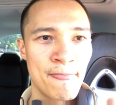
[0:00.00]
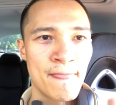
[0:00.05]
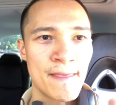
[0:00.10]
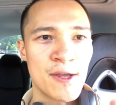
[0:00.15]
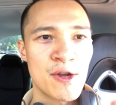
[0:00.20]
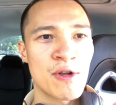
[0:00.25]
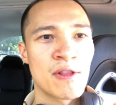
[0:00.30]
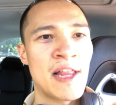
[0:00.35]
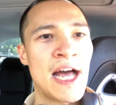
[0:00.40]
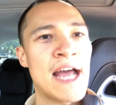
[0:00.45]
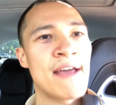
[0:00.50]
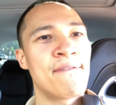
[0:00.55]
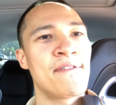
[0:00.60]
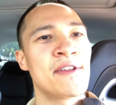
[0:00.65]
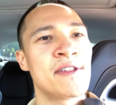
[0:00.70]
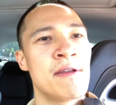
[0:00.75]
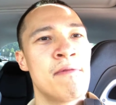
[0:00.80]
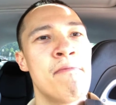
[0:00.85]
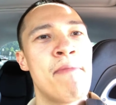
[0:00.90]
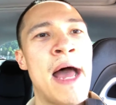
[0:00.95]
Your life
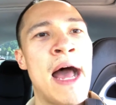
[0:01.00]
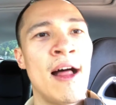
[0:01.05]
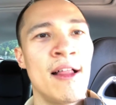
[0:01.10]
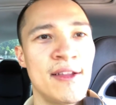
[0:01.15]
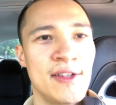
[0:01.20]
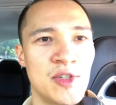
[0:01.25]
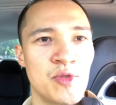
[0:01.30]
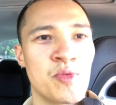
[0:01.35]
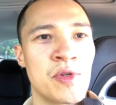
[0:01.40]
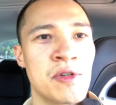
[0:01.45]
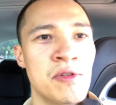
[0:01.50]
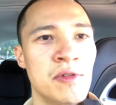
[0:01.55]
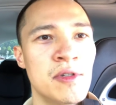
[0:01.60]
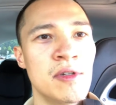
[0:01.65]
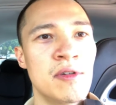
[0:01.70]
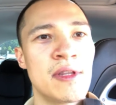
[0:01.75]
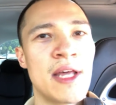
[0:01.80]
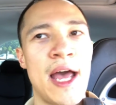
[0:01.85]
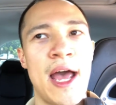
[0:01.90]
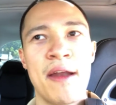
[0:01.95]
is imbalanced when you
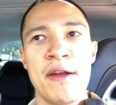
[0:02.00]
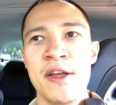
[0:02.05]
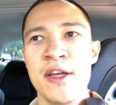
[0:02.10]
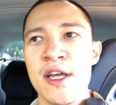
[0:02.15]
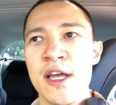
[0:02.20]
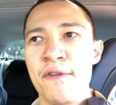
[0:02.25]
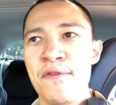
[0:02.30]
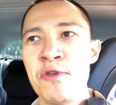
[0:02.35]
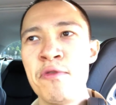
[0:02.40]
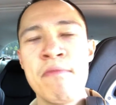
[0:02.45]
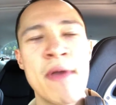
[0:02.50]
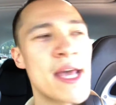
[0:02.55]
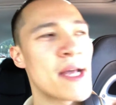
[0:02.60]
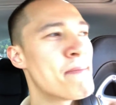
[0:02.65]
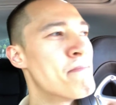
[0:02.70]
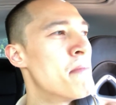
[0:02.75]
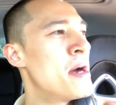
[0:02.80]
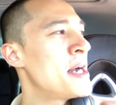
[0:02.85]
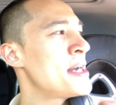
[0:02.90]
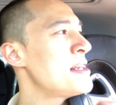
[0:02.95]
do that. If you make
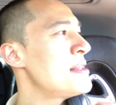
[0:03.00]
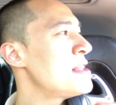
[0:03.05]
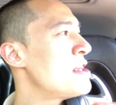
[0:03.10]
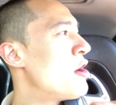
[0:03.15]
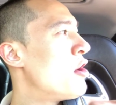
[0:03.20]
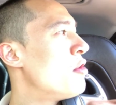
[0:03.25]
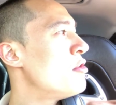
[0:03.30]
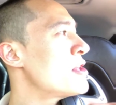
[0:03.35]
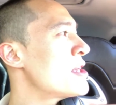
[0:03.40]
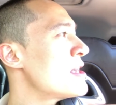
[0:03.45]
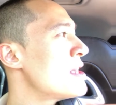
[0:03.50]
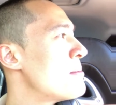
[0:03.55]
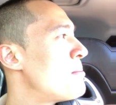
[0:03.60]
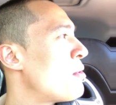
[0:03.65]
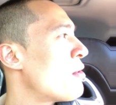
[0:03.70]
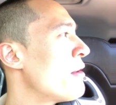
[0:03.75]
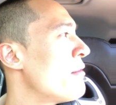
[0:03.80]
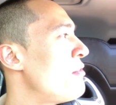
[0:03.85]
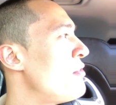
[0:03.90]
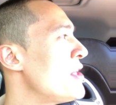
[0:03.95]
money the only
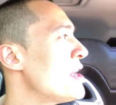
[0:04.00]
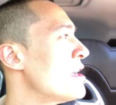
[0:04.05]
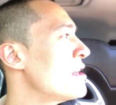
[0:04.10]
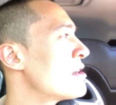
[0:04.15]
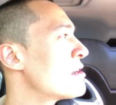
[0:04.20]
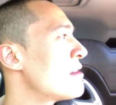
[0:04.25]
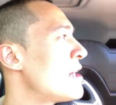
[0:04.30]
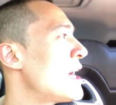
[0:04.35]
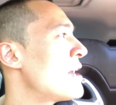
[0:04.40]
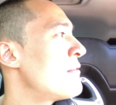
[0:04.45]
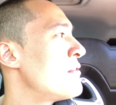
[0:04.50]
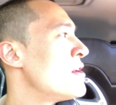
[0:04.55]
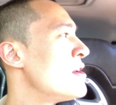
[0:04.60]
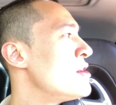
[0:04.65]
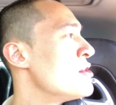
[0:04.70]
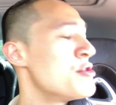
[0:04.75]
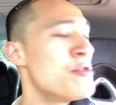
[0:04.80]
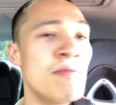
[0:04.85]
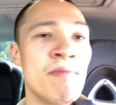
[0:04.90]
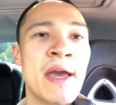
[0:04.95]
important thing in your life,
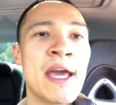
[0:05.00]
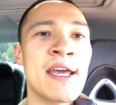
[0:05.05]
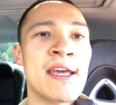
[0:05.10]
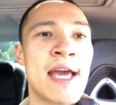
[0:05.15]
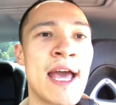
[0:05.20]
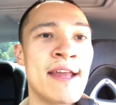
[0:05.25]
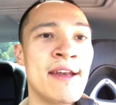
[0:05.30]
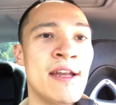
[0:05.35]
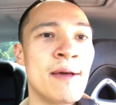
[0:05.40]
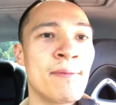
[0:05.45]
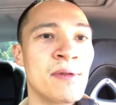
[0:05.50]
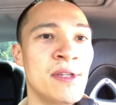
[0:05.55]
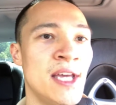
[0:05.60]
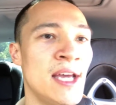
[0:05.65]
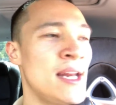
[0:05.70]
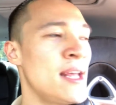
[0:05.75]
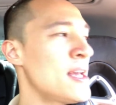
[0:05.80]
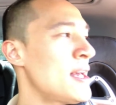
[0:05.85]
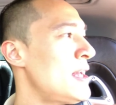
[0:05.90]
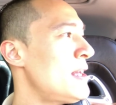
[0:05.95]
you may end up
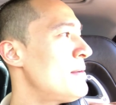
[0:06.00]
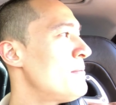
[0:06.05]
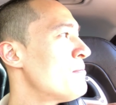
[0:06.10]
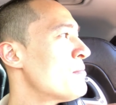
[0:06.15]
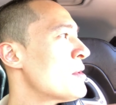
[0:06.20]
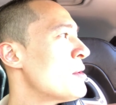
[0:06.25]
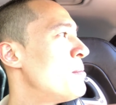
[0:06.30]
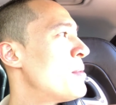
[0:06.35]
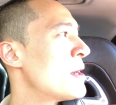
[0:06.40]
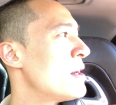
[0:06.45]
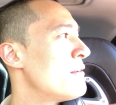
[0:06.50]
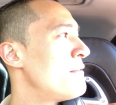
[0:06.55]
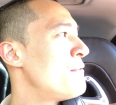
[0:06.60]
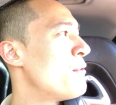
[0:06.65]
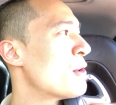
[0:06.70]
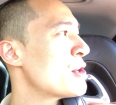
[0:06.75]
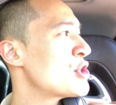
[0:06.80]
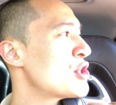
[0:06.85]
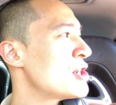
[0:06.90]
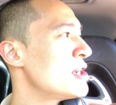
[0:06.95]
getting it, but
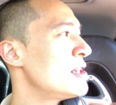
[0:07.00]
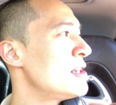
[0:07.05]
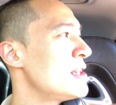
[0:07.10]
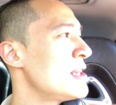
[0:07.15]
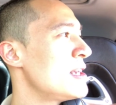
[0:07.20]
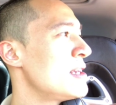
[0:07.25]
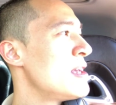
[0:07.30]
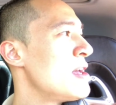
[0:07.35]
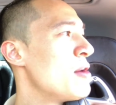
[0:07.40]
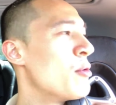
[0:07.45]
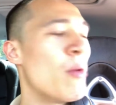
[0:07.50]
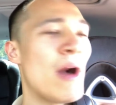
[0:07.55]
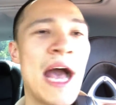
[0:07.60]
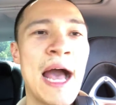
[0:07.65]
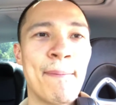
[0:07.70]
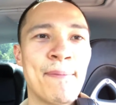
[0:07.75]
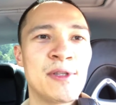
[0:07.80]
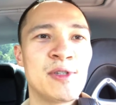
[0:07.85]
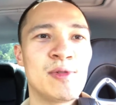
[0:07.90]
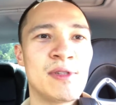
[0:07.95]
unfortunately, what
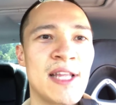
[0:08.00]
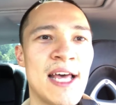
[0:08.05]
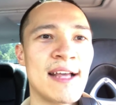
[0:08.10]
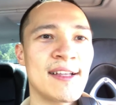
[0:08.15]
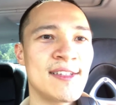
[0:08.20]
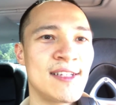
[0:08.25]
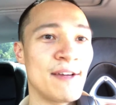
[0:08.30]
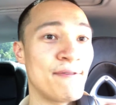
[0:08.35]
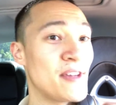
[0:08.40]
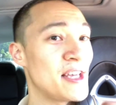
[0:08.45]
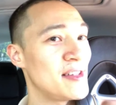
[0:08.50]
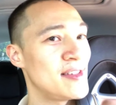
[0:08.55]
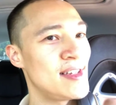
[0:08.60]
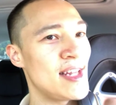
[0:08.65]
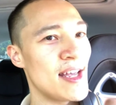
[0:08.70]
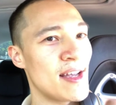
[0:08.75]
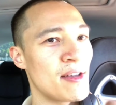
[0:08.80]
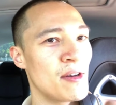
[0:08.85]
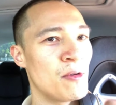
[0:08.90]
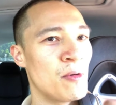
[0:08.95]
happens when that stuff gets
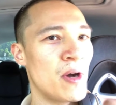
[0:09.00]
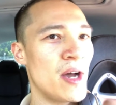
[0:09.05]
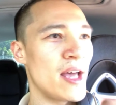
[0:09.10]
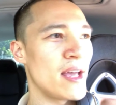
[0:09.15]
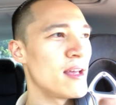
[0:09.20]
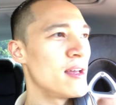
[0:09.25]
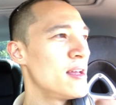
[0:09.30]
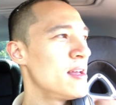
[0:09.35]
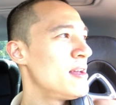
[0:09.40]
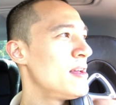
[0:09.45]
taken away?